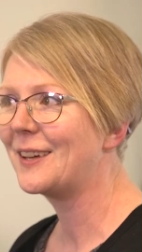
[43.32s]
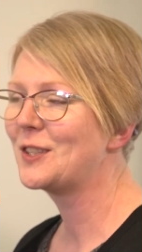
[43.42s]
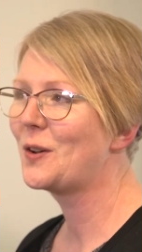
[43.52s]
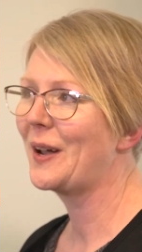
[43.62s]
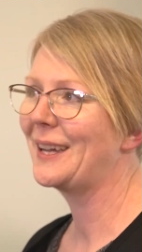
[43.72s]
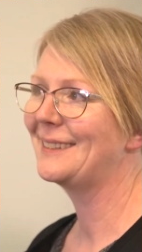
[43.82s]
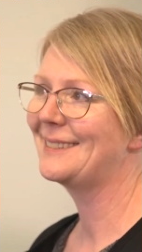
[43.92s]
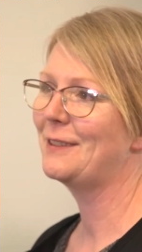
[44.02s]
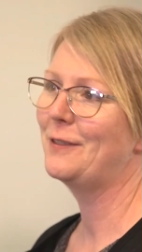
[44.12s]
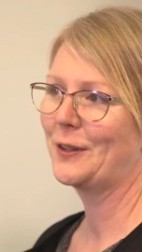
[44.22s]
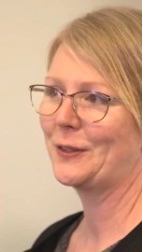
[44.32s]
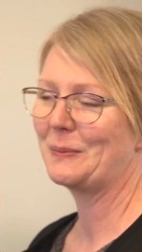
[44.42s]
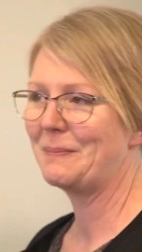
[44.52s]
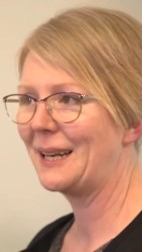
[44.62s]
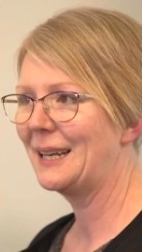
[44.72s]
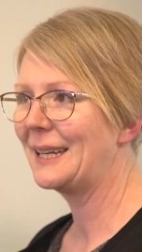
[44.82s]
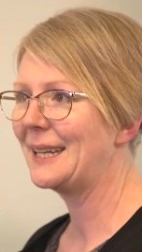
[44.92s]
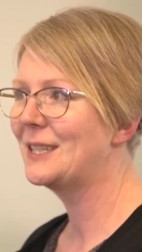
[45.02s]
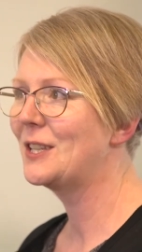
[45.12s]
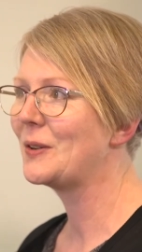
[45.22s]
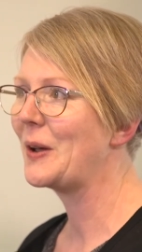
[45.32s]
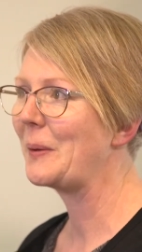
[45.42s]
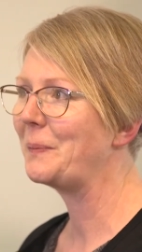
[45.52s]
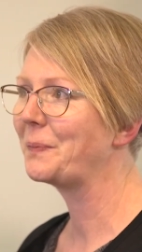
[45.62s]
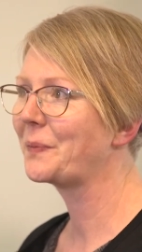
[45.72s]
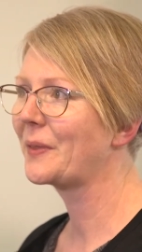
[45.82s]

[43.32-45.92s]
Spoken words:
That's quite difficult mentally to